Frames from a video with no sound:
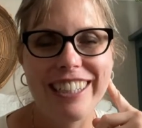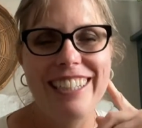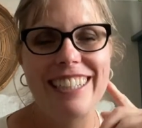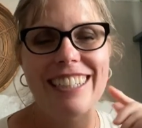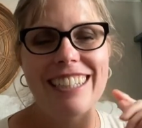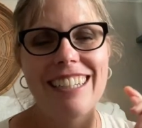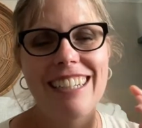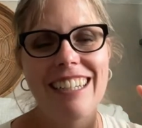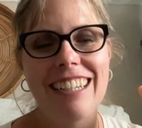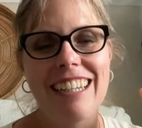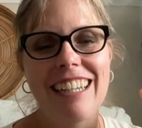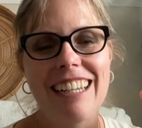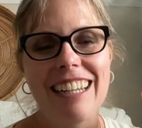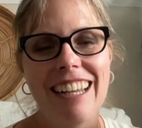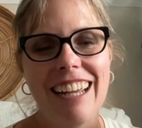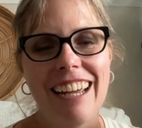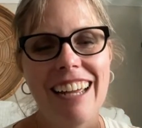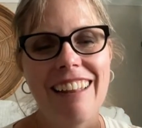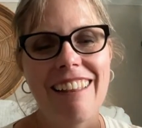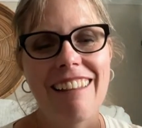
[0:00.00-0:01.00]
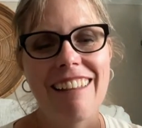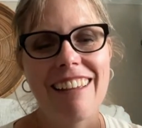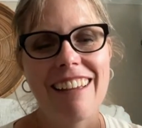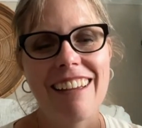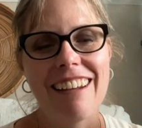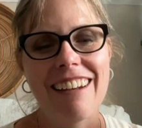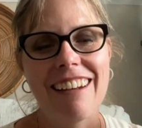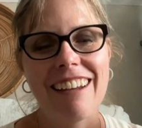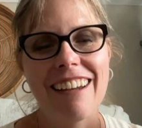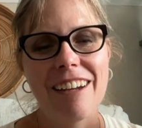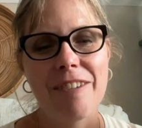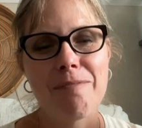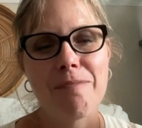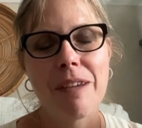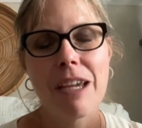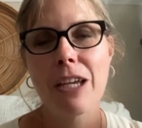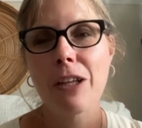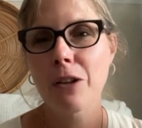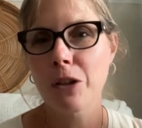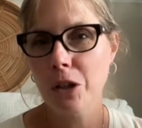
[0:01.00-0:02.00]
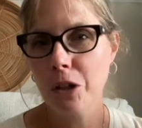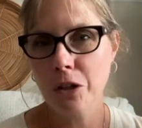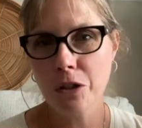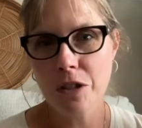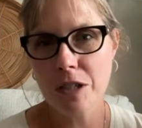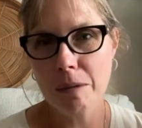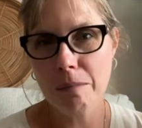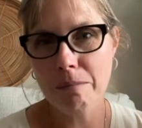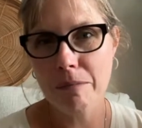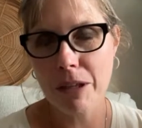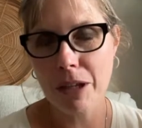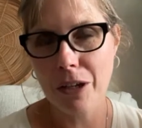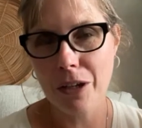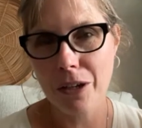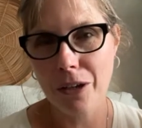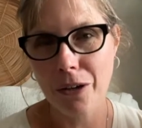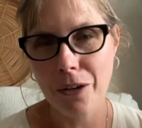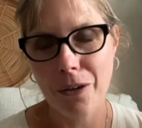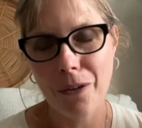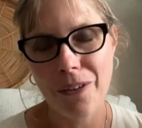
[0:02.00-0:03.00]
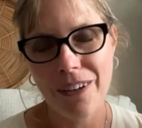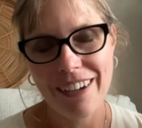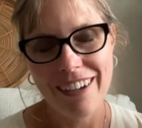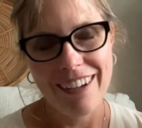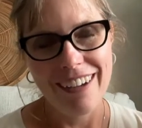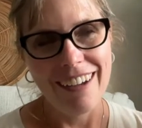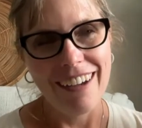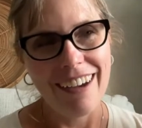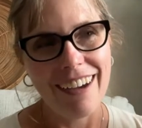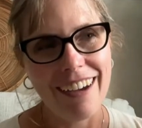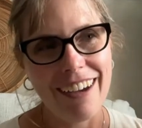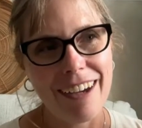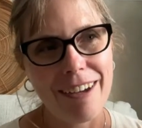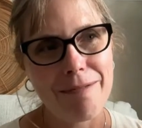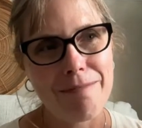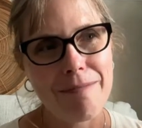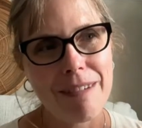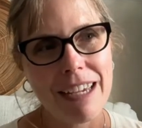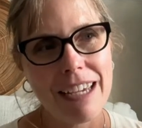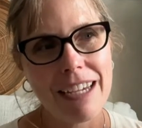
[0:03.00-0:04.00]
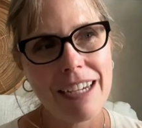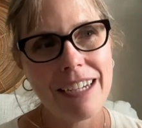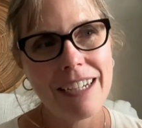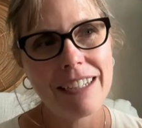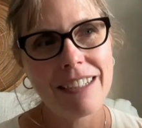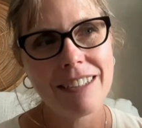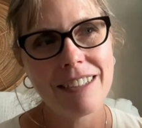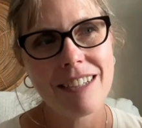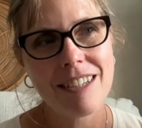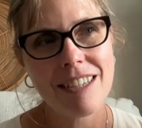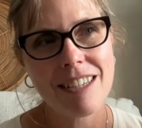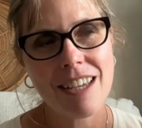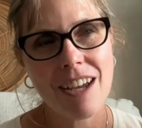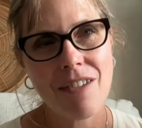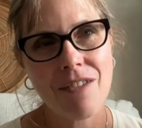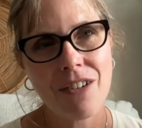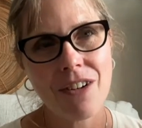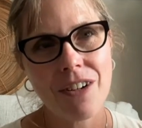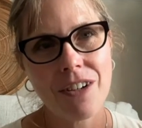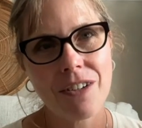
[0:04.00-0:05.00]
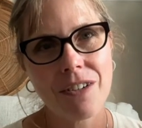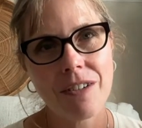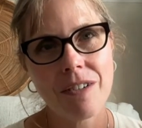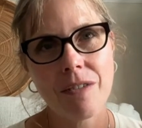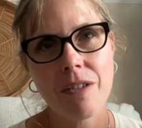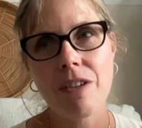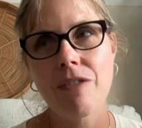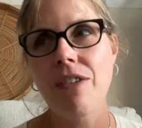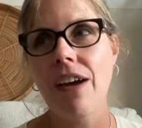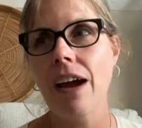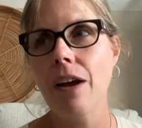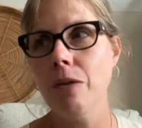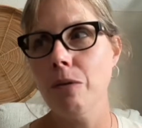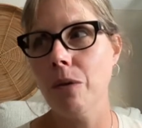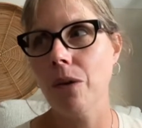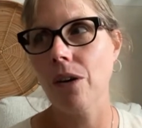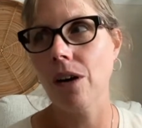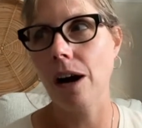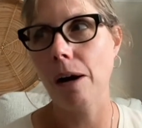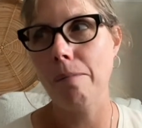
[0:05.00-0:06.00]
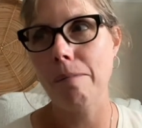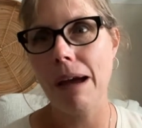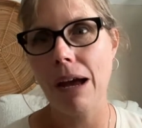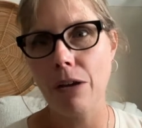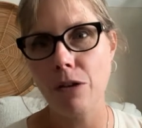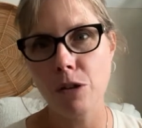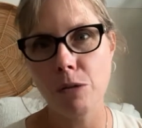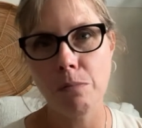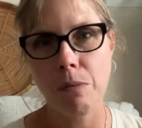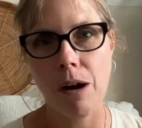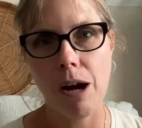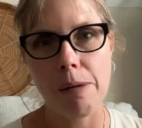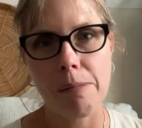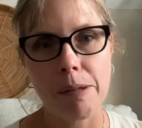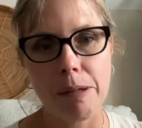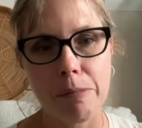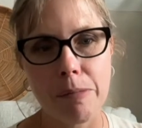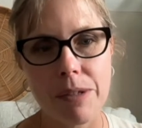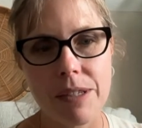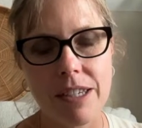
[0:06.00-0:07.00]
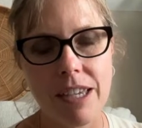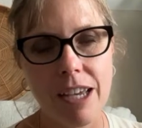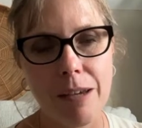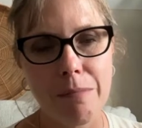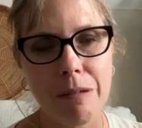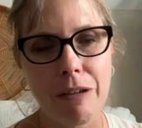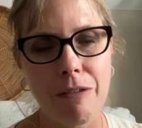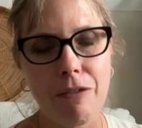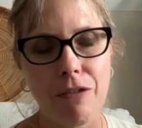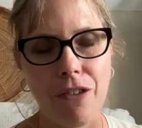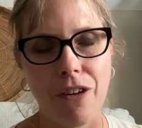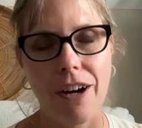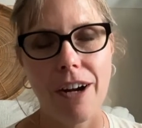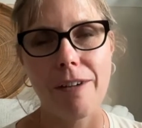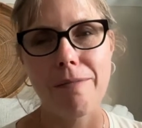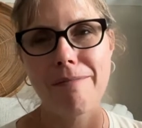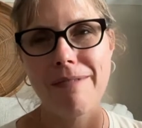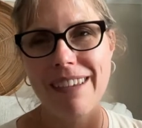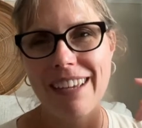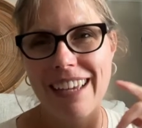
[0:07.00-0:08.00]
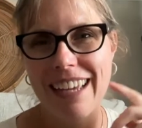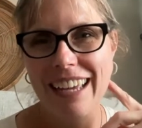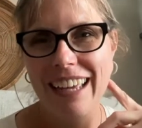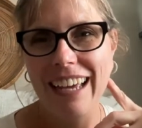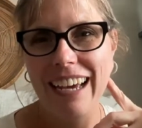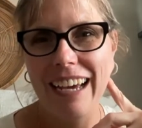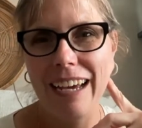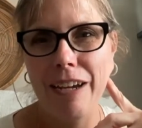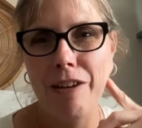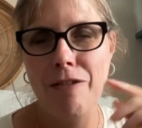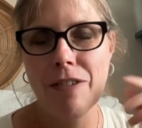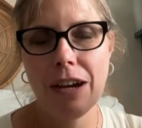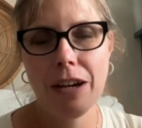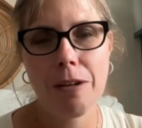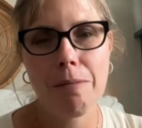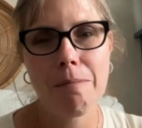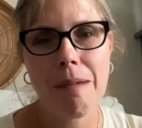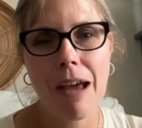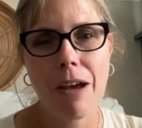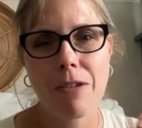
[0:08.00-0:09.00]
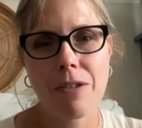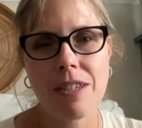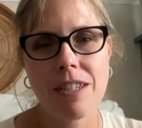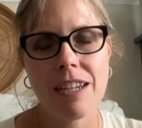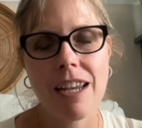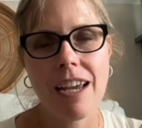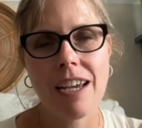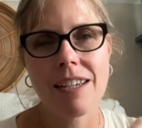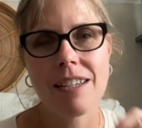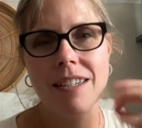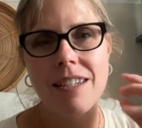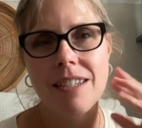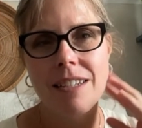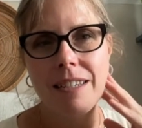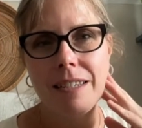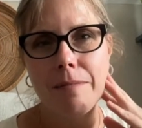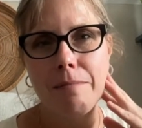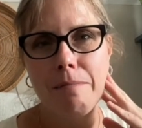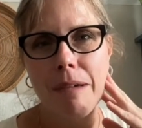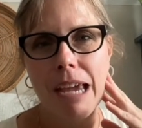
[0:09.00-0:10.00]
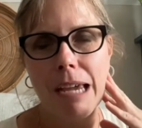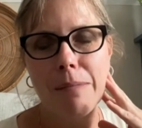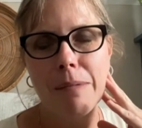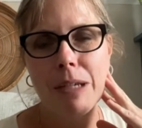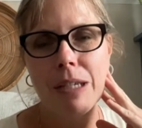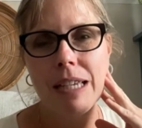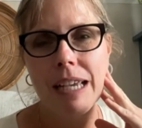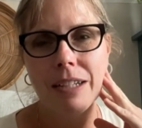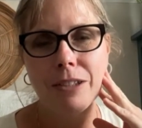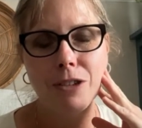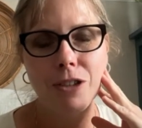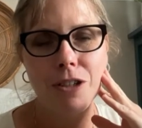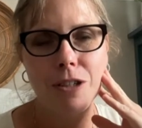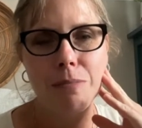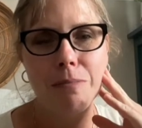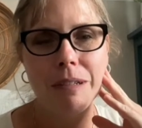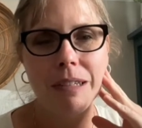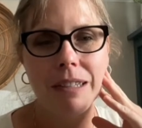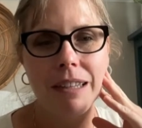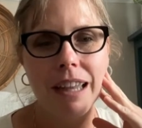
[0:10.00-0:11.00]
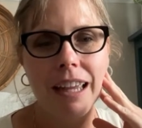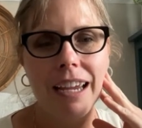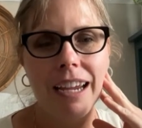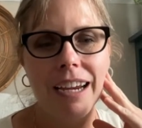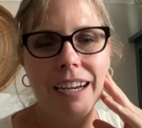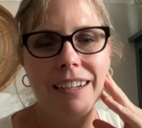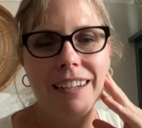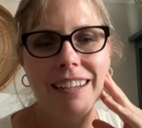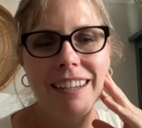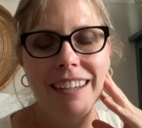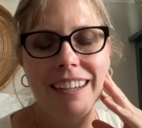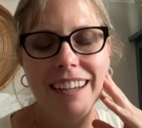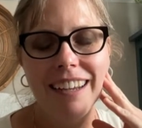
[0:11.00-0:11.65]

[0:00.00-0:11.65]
And then he learned something new. He found where our mouse problem was coming from. He found a mouse nest and some babies had just been laid.